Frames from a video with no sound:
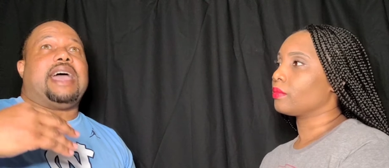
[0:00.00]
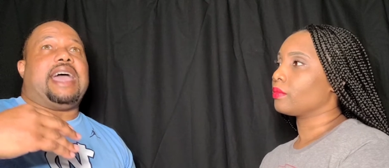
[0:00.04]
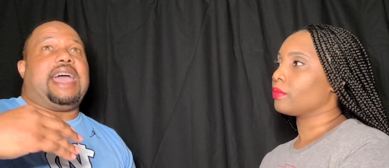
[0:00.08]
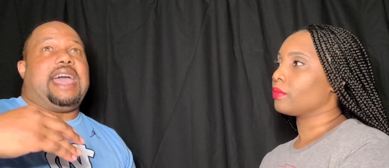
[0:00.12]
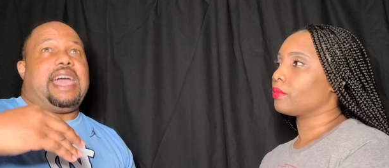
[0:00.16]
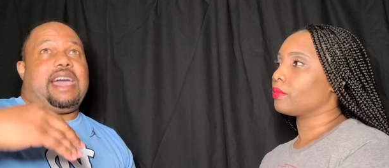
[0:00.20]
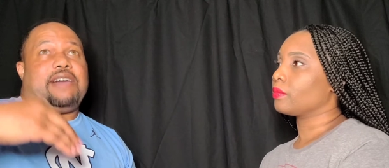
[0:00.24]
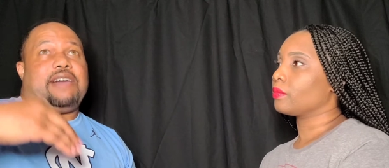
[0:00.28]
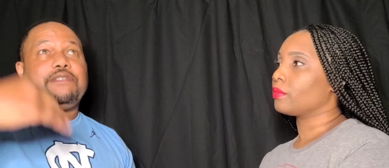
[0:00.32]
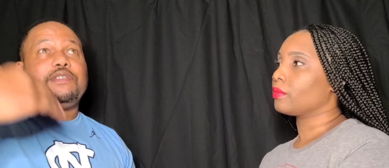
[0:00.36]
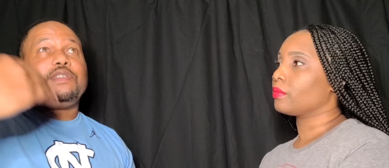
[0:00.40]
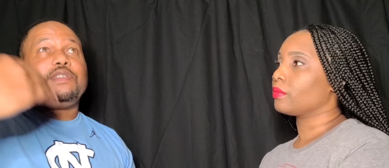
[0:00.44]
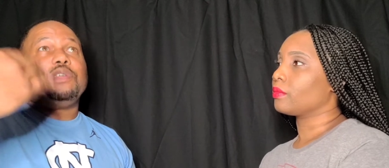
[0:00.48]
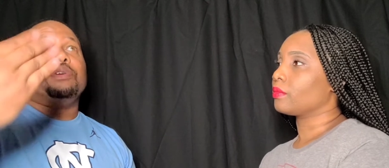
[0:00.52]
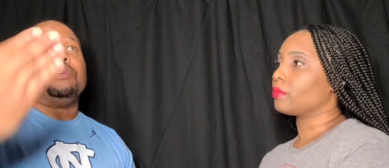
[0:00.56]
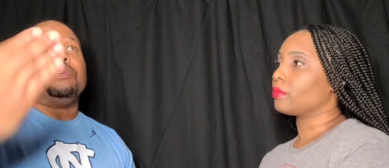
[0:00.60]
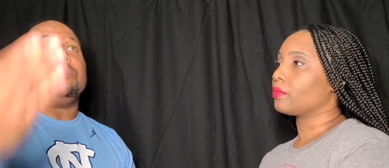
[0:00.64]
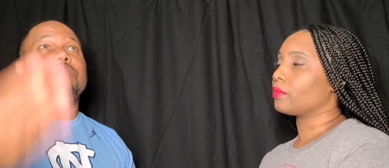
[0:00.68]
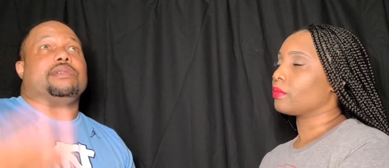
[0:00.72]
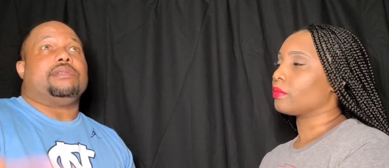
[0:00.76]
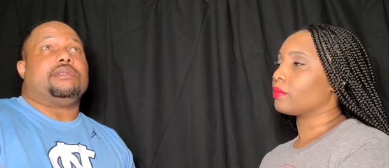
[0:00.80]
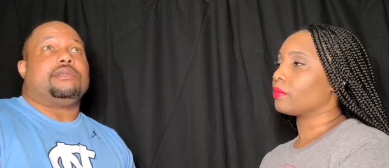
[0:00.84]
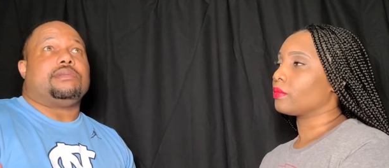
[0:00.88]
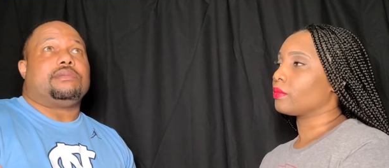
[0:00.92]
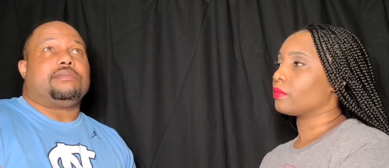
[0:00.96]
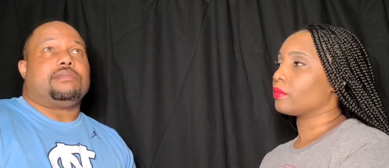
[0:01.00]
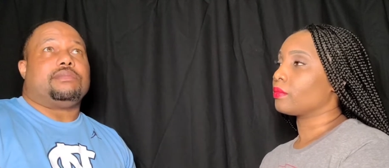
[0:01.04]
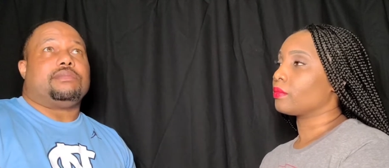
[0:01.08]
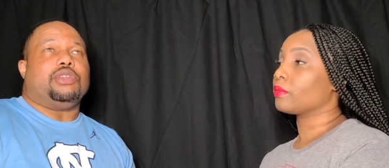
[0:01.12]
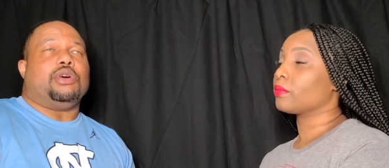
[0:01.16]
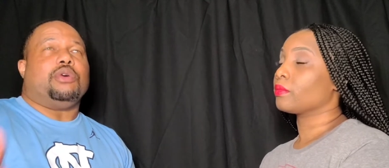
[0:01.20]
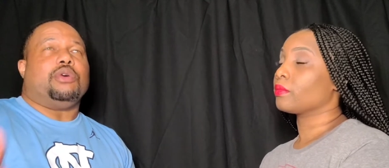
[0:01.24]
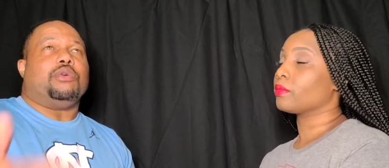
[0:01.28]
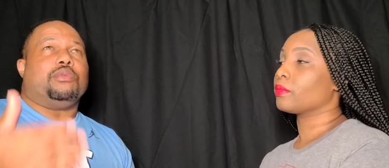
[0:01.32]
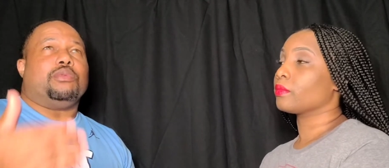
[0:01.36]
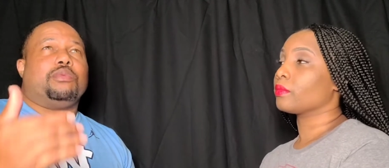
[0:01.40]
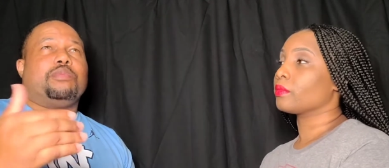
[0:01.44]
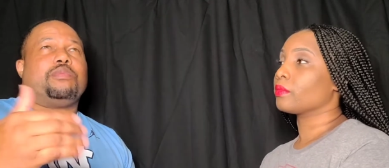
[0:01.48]
Speaker 1: after,
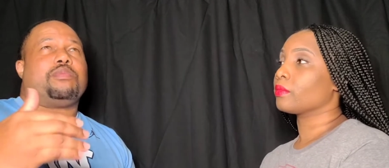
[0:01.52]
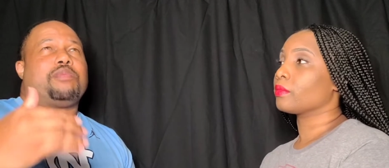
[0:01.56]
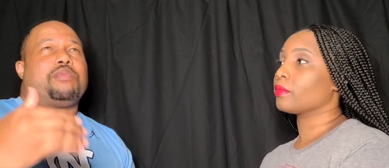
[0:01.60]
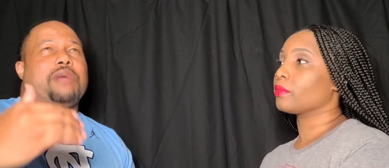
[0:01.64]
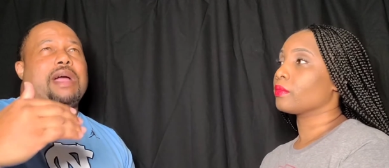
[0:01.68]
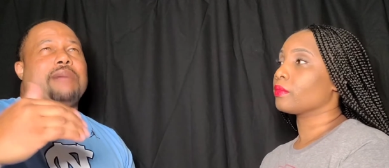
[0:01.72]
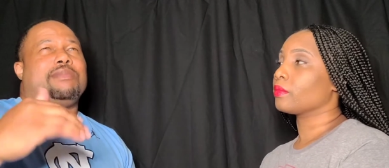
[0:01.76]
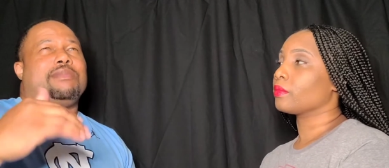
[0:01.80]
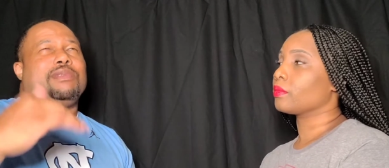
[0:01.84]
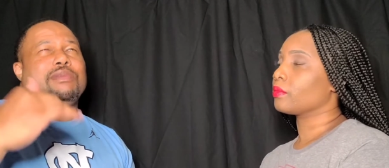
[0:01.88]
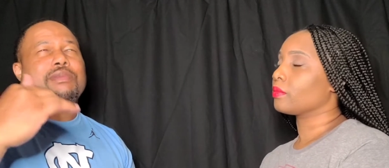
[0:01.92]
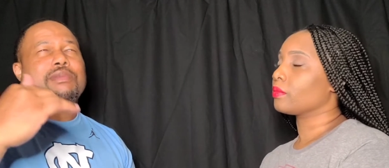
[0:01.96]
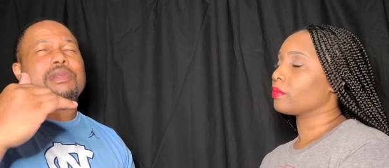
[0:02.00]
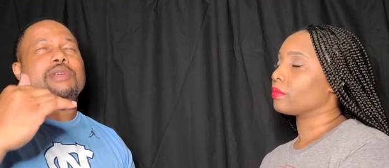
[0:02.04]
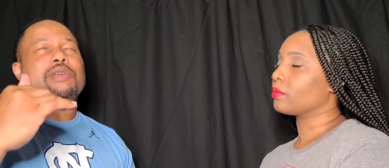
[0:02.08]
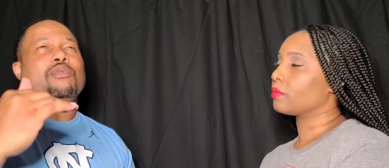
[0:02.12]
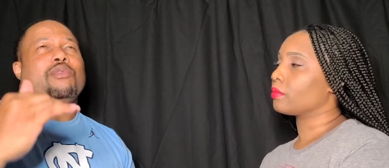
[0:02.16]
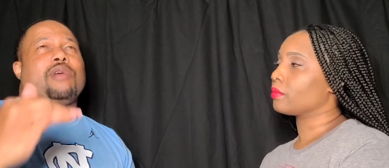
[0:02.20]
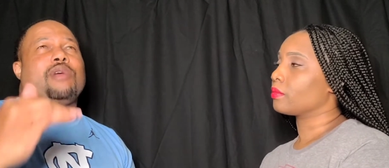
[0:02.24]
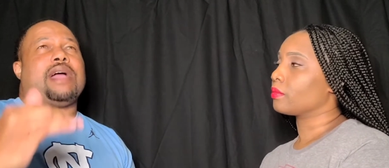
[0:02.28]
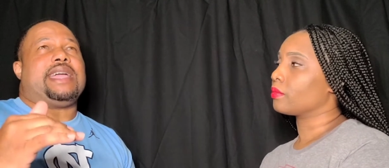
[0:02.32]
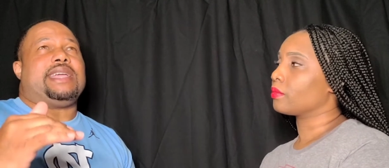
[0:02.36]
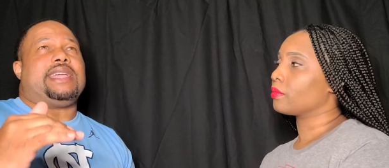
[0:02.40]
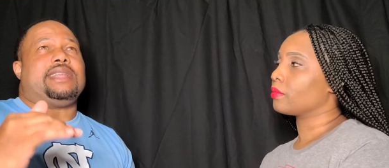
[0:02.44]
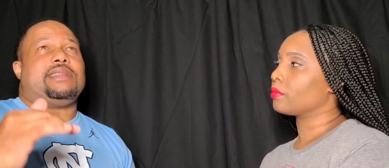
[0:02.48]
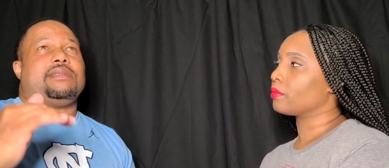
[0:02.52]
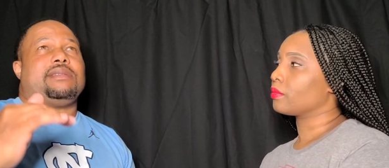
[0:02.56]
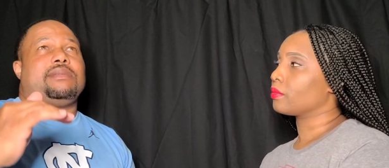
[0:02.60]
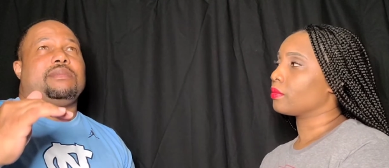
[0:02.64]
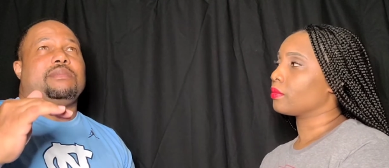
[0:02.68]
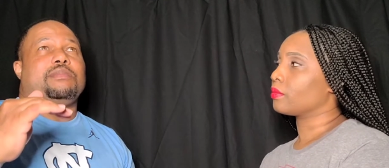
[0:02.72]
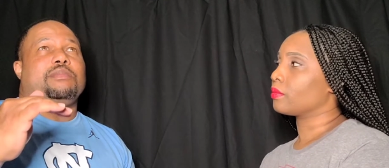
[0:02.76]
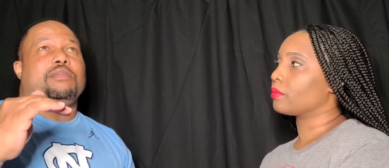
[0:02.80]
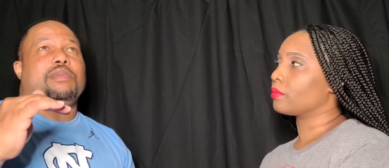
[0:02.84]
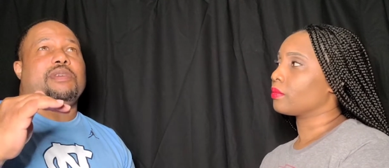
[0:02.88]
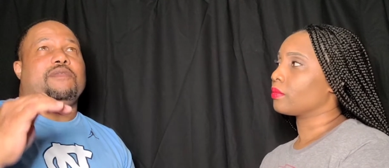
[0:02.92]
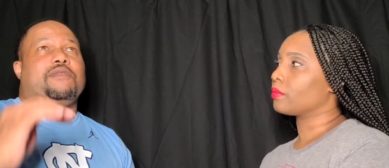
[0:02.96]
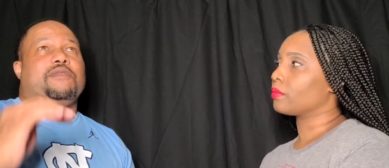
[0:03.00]
no, probably
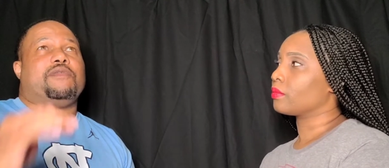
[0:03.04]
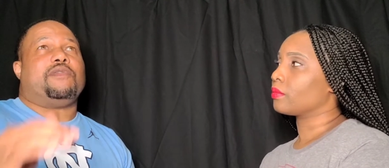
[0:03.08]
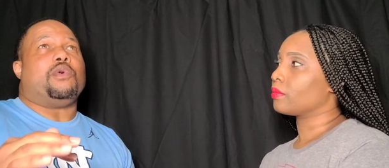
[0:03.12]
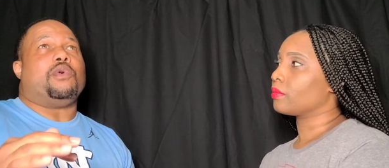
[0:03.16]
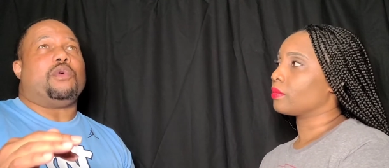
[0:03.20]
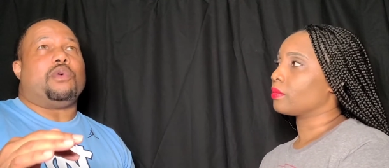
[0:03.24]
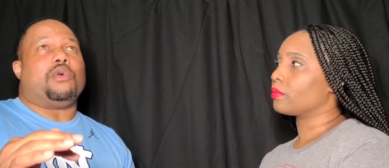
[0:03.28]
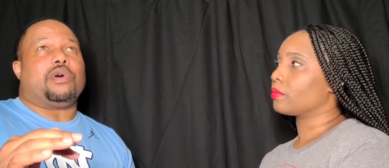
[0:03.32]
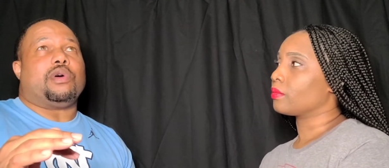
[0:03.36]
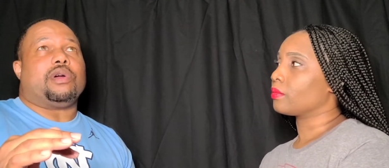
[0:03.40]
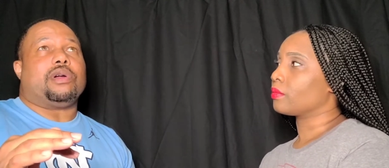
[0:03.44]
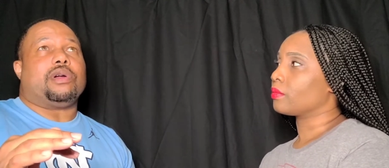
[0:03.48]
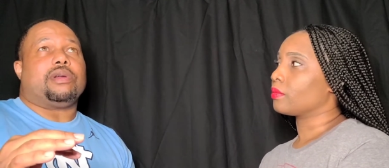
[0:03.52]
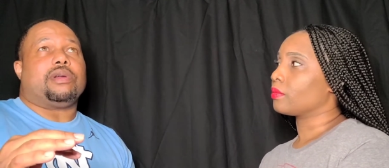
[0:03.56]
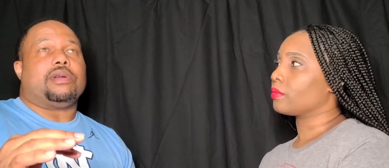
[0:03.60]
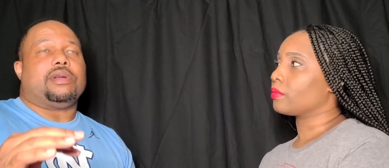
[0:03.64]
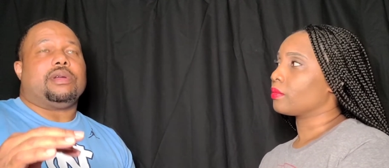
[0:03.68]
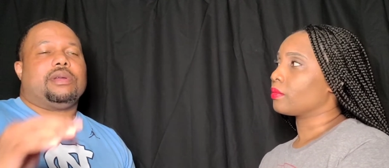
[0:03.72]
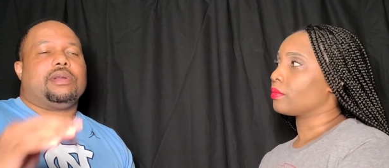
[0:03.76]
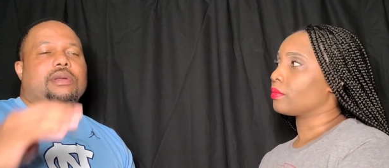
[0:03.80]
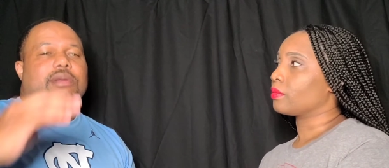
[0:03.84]
right before